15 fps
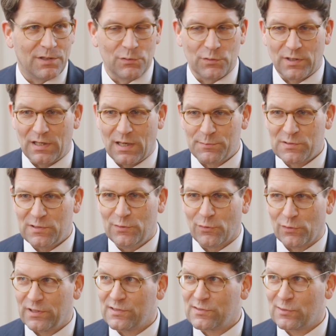You can
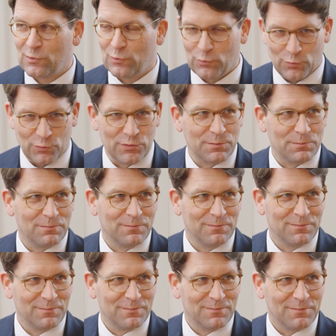absolutely not exclude
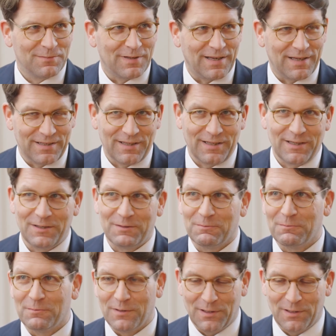any